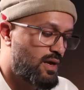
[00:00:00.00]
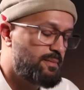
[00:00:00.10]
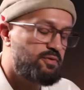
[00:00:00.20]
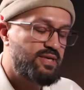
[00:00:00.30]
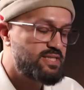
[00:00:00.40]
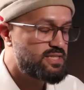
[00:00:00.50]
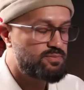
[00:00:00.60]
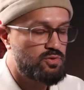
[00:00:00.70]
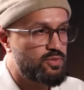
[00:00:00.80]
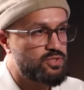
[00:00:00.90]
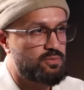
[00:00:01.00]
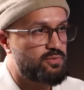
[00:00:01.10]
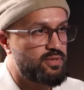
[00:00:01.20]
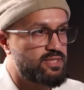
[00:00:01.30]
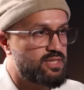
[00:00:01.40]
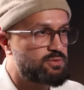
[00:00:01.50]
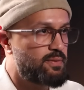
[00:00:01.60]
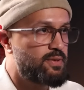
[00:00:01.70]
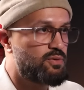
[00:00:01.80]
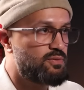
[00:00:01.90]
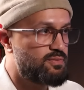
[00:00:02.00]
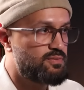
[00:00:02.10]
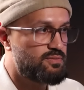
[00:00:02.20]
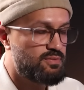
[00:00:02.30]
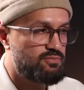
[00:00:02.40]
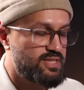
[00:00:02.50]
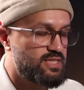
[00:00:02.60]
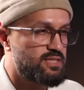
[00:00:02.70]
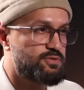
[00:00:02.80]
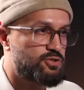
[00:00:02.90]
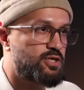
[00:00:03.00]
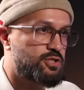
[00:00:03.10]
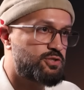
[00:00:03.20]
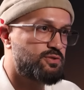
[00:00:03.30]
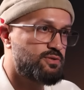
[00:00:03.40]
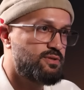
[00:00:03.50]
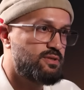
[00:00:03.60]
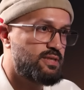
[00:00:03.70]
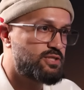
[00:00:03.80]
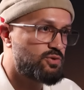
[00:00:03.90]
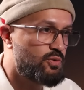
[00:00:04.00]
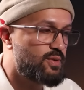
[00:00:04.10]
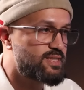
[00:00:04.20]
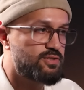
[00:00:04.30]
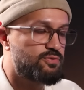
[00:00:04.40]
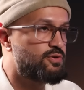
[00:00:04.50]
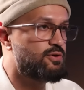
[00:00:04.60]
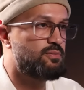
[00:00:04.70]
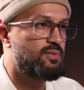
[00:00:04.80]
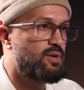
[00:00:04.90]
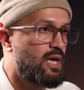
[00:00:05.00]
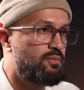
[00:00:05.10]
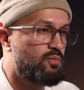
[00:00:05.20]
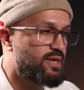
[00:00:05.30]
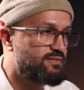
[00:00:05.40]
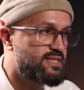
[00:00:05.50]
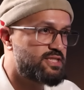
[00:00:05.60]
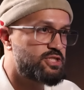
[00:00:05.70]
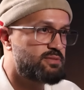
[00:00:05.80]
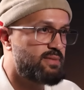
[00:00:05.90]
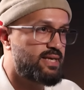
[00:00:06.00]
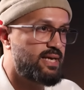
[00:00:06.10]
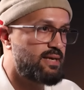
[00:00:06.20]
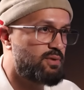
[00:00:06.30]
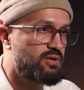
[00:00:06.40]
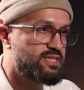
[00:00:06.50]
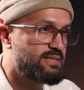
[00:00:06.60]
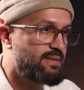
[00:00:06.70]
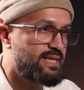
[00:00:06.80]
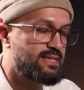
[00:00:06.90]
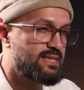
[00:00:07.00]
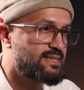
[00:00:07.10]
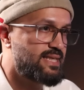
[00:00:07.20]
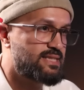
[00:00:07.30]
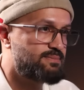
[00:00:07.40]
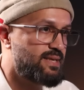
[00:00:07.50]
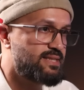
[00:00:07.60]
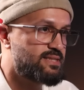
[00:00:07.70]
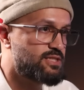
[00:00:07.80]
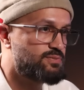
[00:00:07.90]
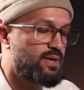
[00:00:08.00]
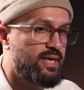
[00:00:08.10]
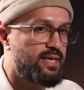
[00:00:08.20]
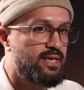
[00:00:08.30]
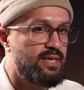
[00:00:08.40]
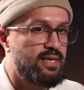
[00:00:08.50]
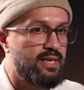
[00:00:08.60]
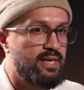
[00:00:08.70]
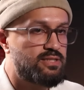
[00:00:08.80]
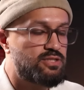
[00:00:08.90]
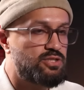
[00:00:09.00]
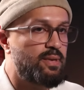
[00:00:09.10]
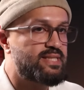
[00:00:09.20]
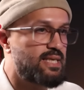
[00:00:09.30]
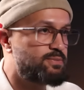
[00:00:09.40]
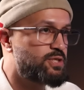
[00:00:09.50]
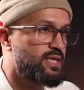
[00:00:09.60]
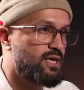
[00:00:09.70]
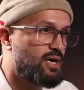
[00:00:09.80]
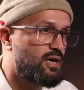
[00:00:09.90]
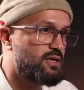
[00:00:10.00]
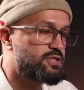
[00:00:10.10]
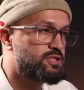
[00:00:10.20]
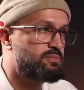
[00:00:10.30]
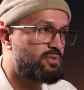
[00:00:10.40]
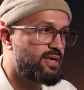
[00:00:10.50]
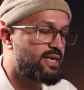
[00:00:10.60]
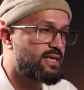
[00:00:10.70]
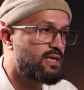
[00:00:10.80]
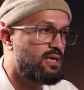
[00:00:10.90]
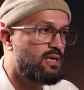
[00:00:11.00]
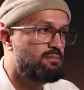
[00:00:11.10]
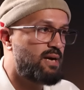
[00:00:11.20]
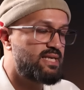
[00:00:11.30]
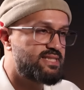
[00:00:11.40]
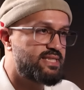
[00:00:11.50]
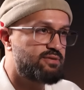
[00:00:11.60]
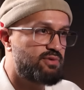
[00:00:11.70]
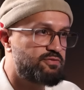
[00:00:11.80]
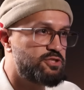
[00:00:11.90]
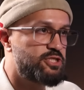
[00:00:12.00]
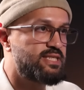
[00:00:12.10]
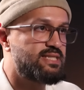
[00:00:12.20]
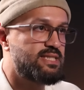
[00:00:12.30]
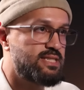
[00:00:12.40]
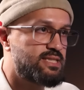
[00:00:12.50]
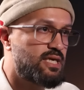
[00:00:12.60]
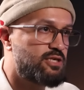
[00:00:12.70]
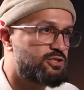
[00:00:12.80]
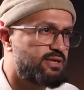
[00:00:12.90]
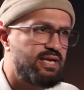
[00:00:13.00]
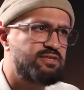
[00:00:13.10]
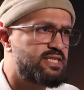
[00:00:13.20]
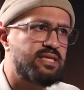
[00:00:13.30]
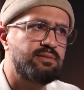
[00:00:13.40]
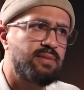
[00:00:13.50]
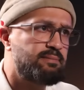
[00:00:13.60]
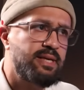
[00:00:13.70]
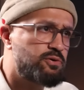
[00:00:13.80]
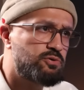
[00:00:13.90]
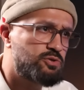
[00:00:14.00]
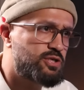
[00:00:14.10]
Racism always operates. That's why we call racism structural. Right. It's always in the room, and whatever decision-making, policy-making that takes place. It's why it's so exceptionally hard to bring Palestinian refugees to this country, even to get them like medical